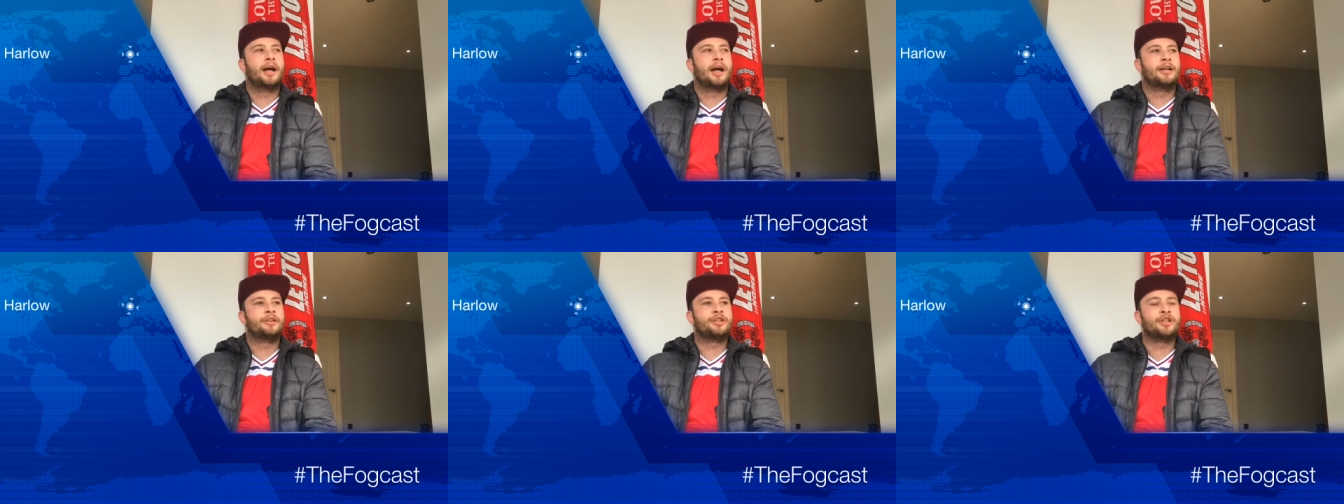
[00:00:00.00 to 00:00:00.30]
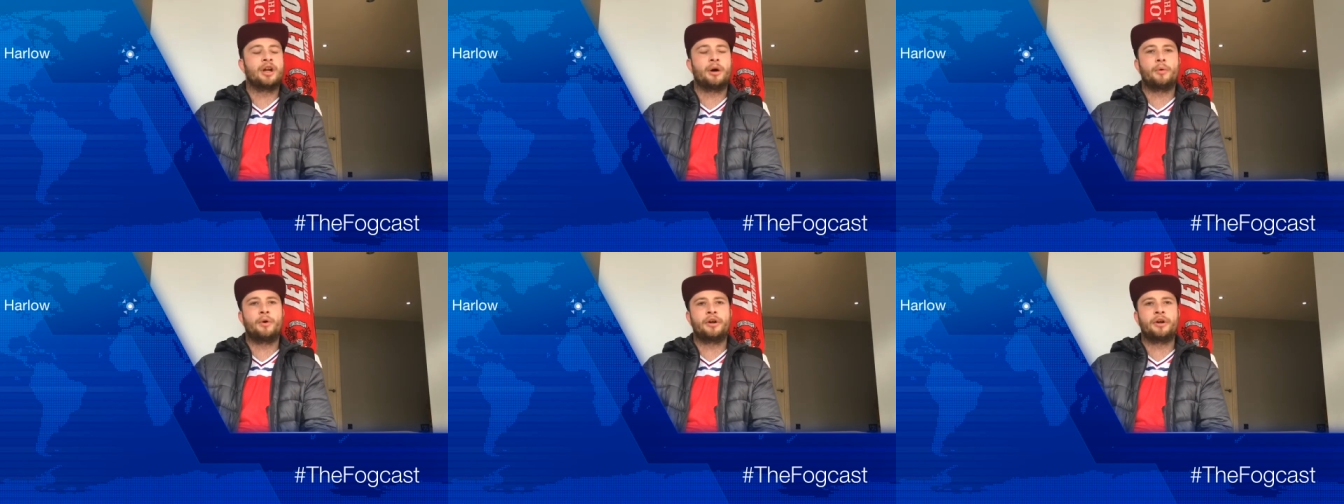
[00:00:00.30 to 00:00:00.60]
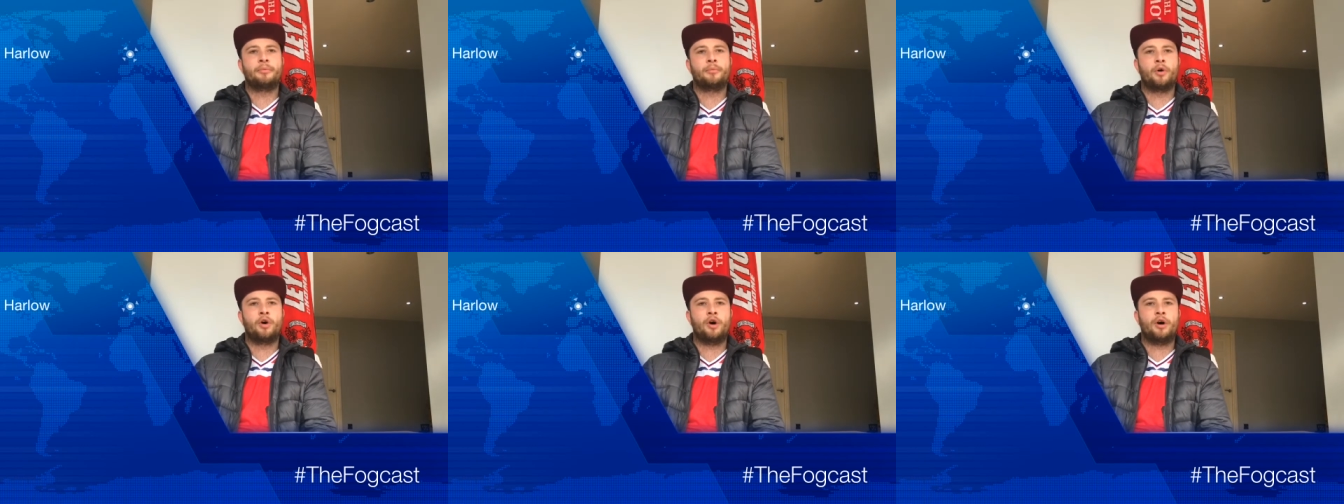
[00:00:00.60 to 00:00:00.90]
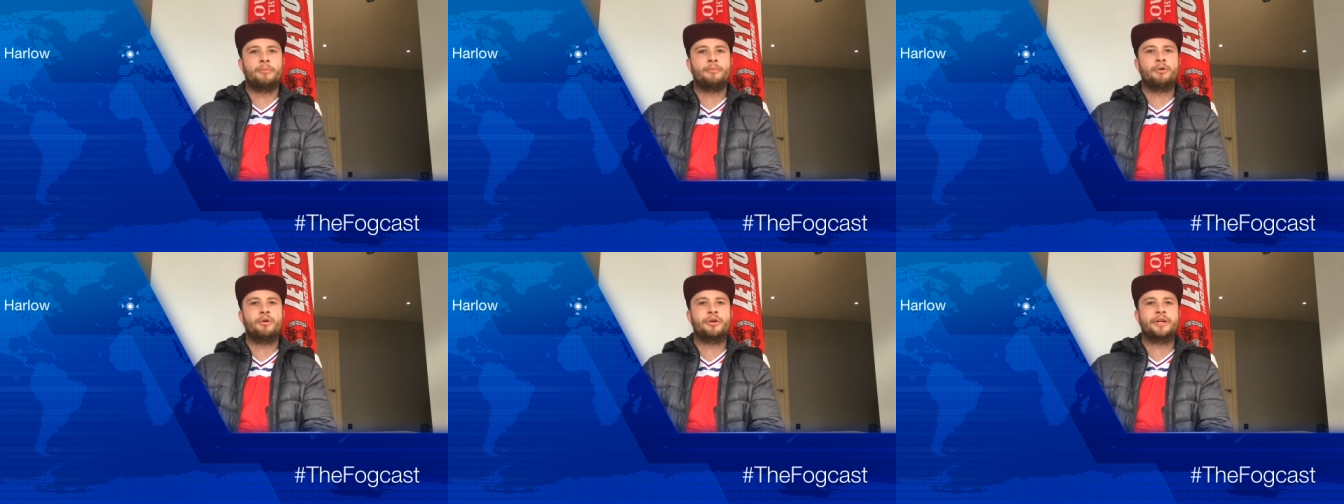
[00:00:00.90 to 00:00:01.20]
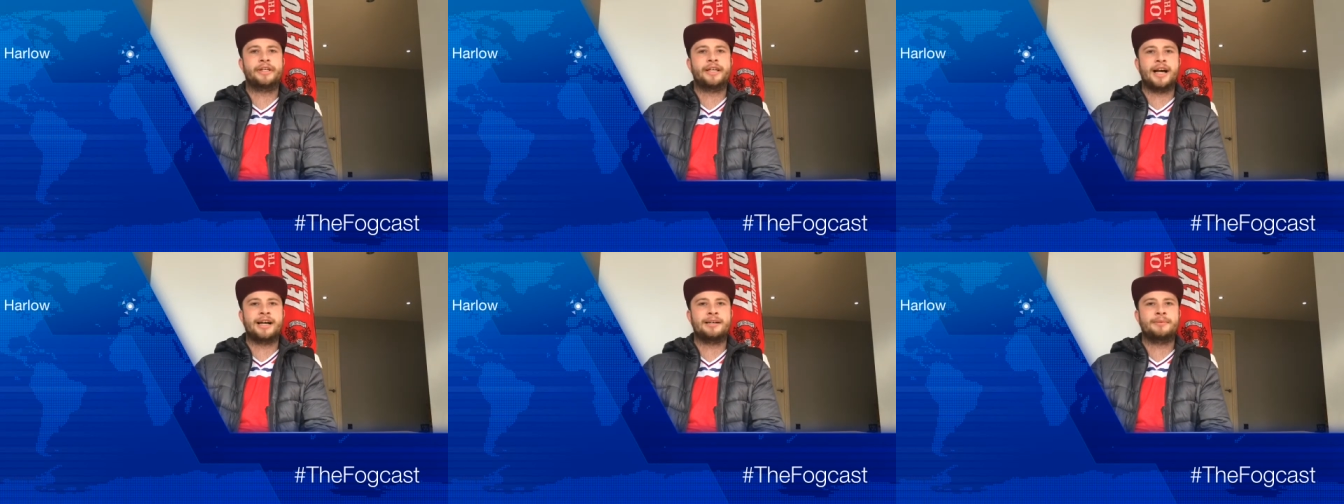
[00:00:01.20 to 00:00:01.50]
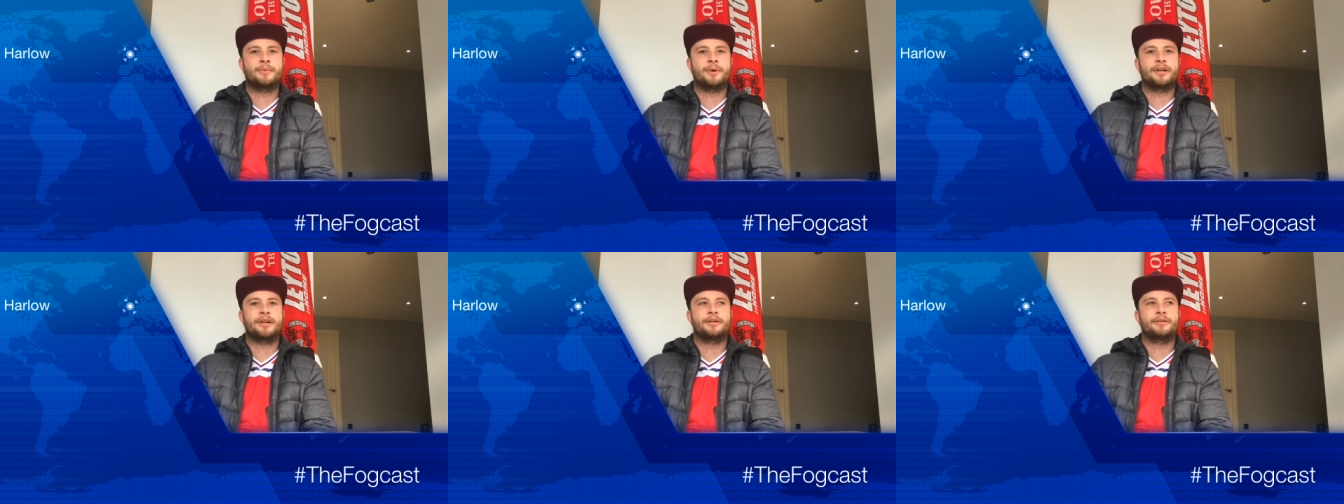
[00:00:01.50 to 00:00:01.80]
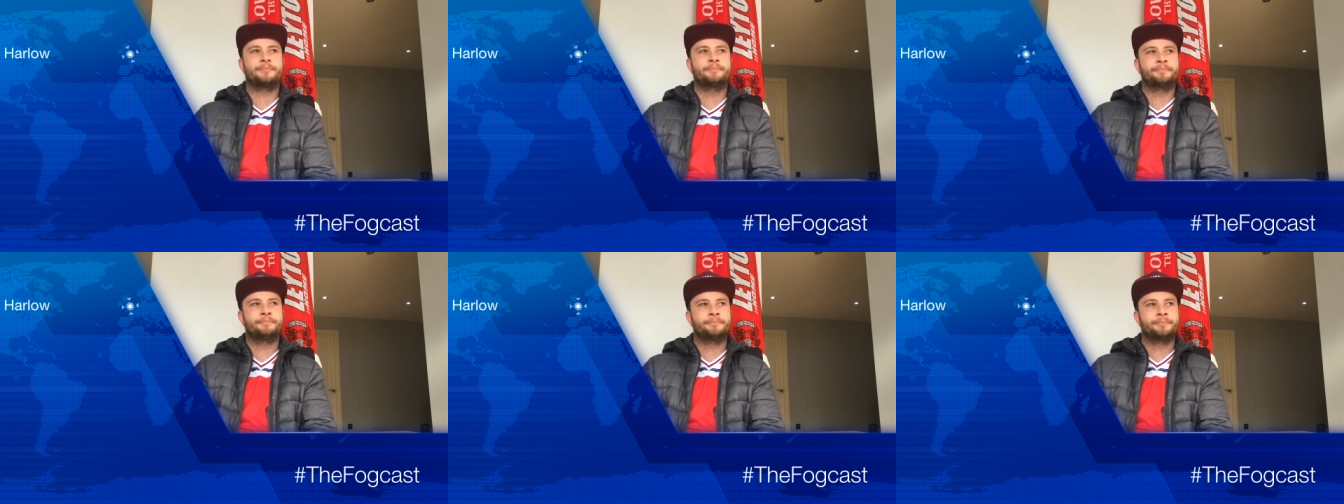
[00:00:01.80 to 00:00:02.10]
And do you know what? The more and more the game went
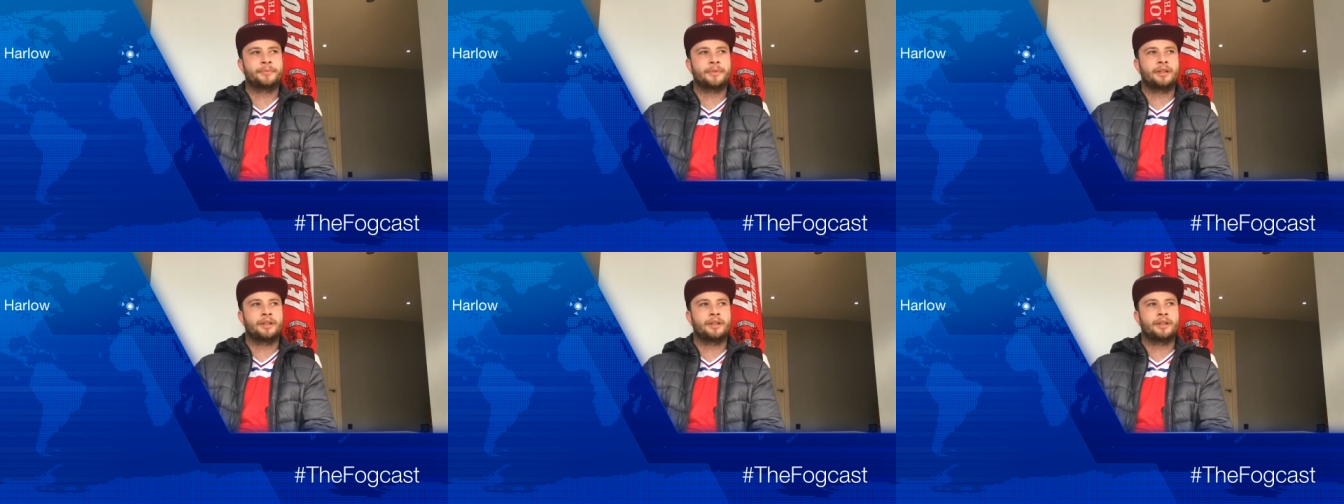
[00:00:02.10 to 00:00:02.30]
on,